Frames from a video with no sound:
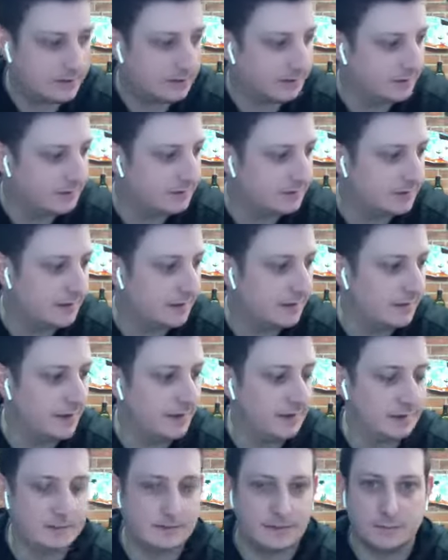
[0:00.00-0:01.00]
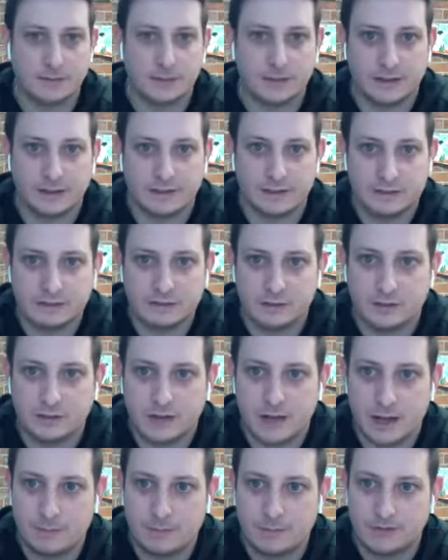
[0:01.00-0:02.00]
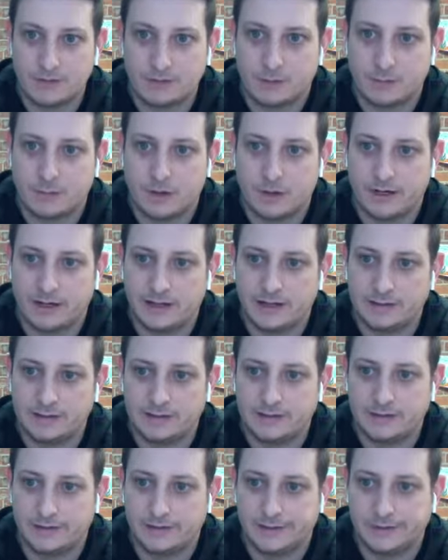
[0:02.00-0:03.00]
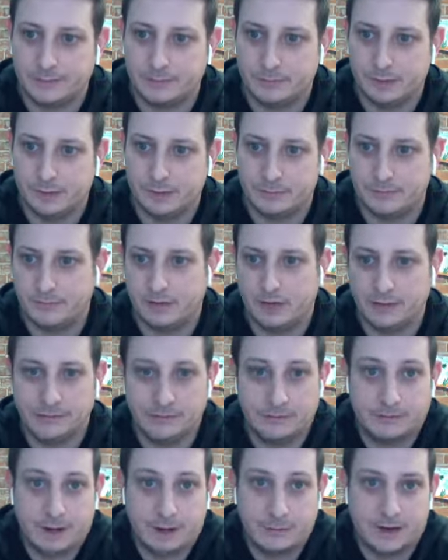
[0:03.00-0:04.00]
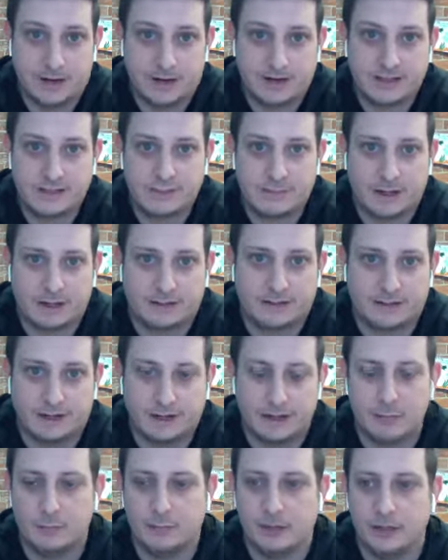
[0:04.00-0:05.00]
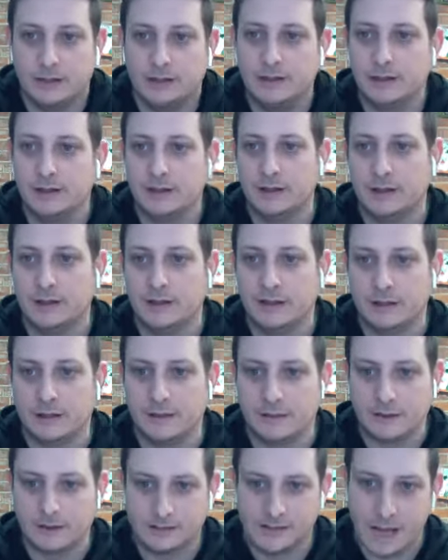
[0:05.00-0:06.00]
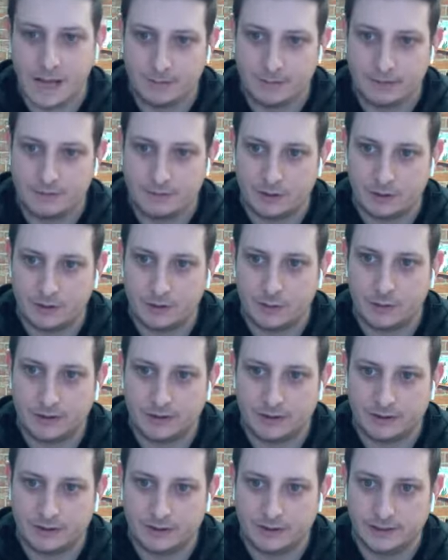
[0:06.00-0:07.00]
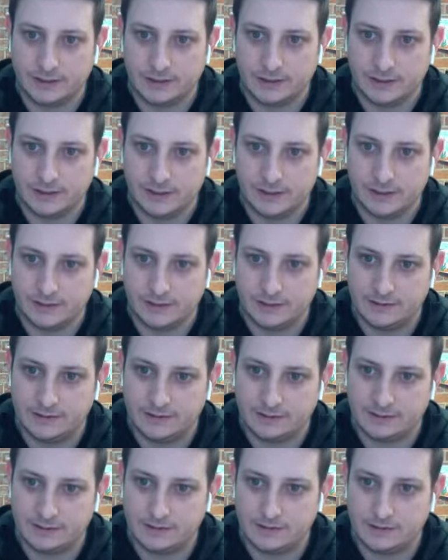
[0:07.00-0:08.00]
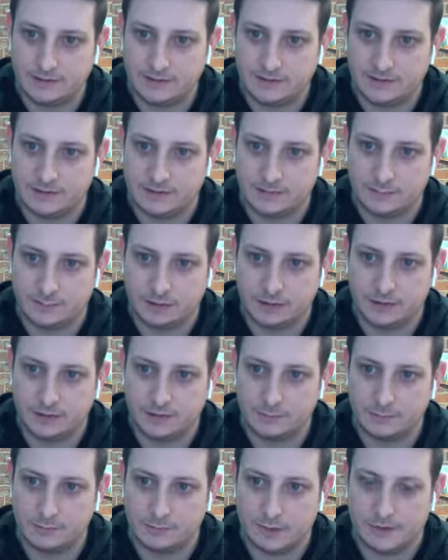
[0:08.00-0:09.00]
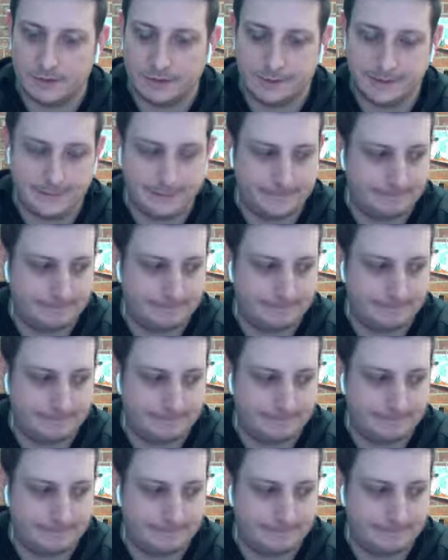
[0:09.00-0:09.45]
to say that something like this couldn't happen to a binance um, I'm, I, i am not expecting it but things happen very quickly uh, in this in this market but um,